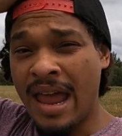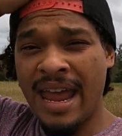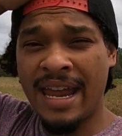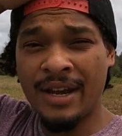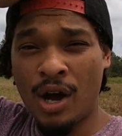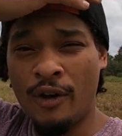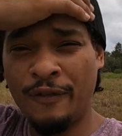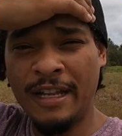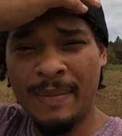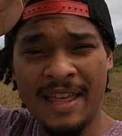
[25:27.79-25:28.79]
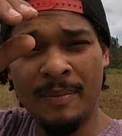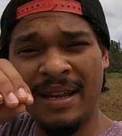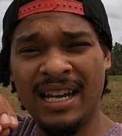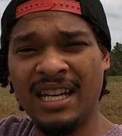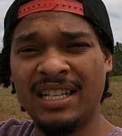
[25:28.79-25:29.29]
and hopefully by the
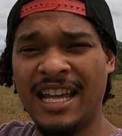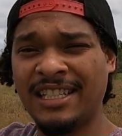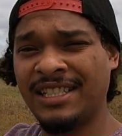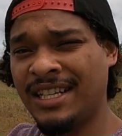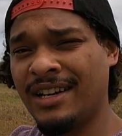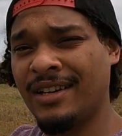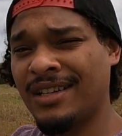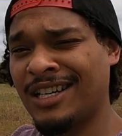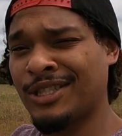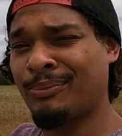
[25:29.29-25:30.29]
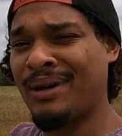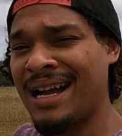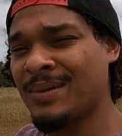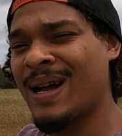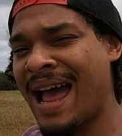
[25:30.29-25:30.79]
beginning of next year a
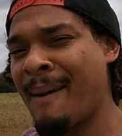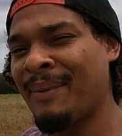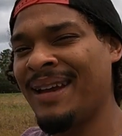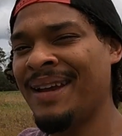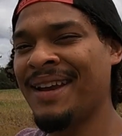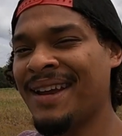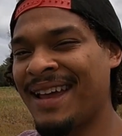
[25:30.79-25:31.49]
surprise will happen